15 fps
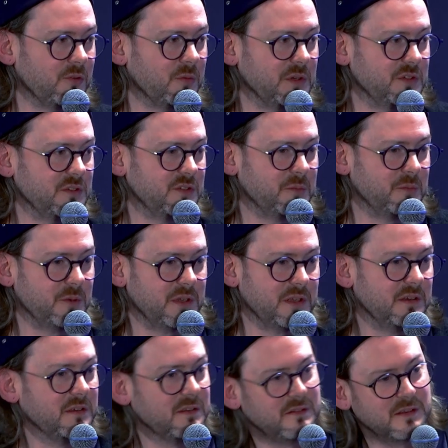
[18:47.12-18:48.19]
which is to put in
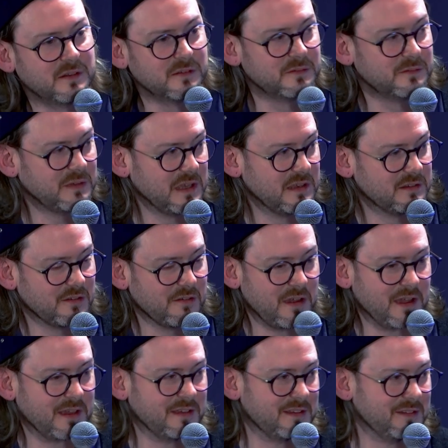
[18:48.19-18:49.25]
a little Easter
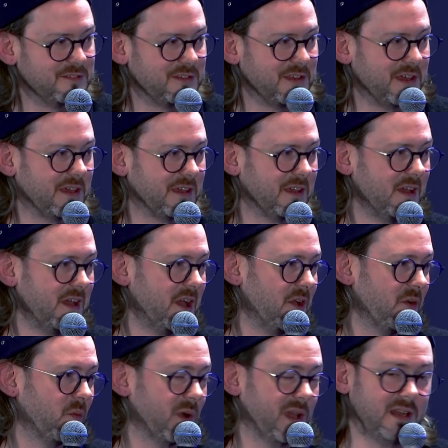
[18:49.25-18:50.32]
egg saying,
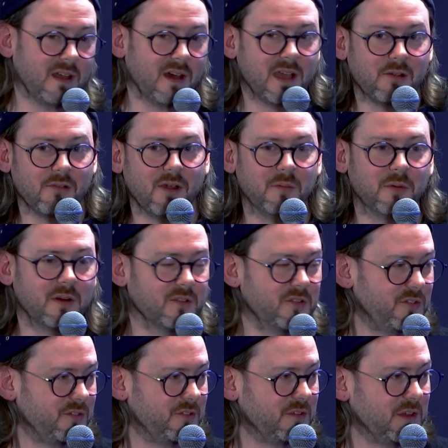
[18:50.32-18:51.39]
we like
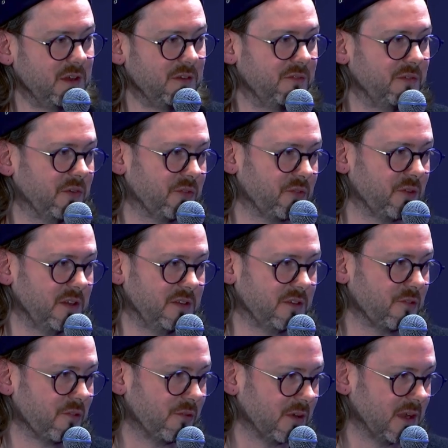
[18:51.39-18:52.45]
robots, feel free to
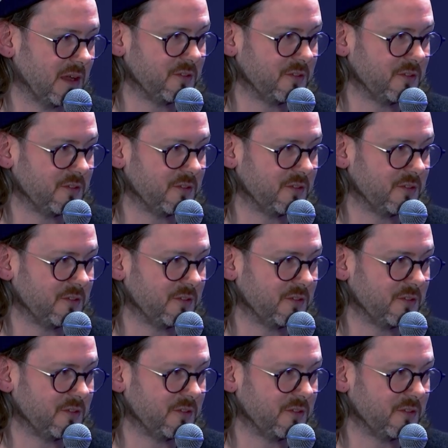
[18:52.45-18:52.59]
crawl our